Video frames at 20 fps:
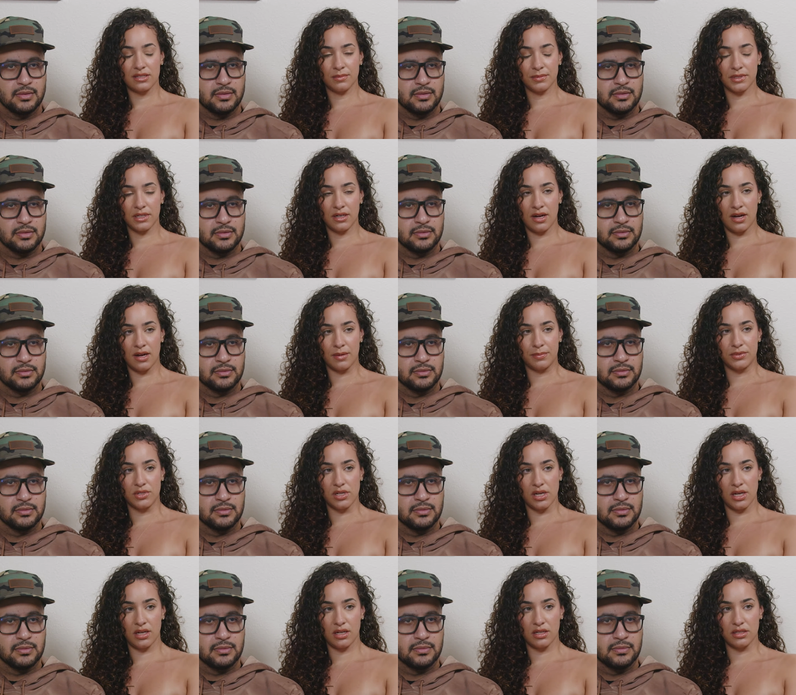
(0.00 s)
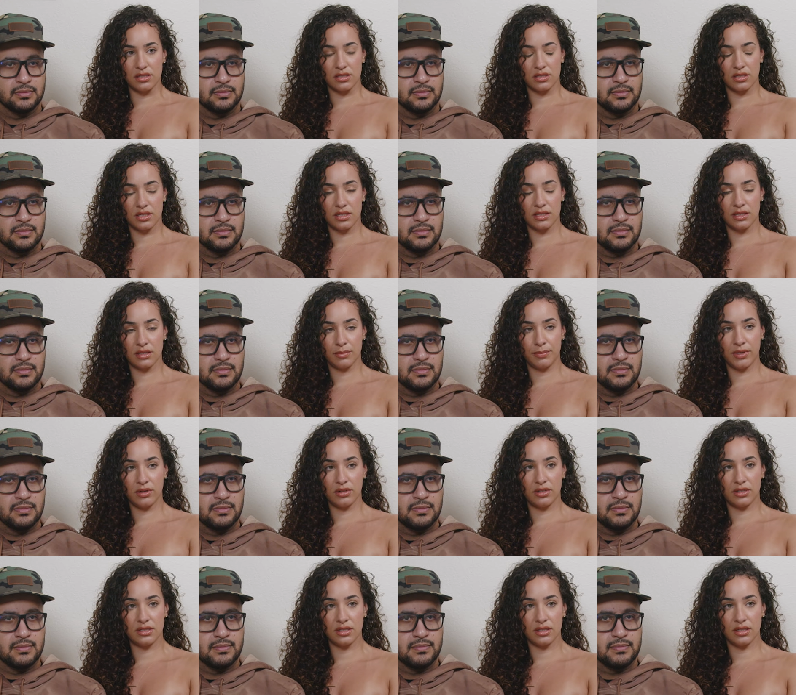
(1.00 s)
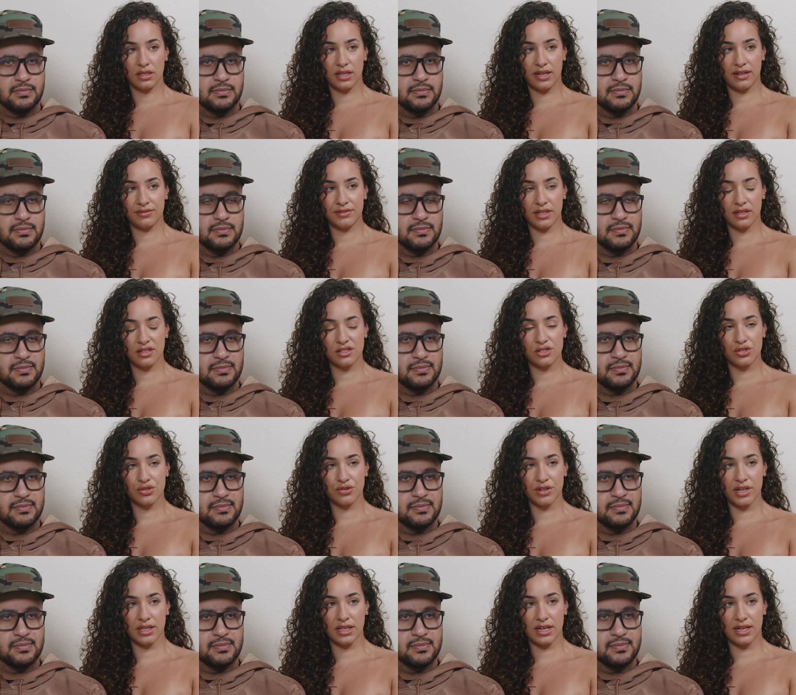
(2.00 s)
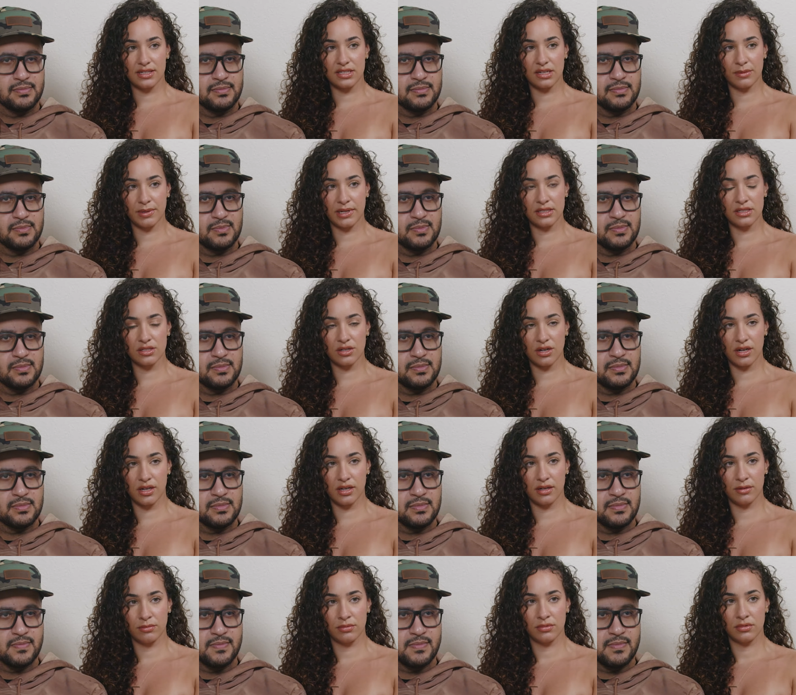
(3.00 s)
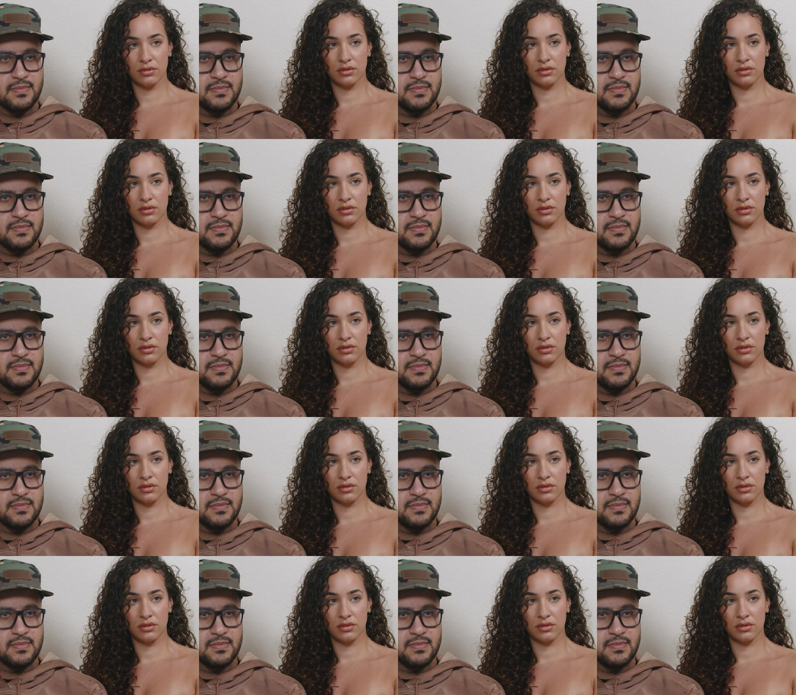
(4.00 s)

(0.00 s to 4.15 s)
Speaker 1: something up. Jeez, he's in the building to the left down the street. Last time I saw him.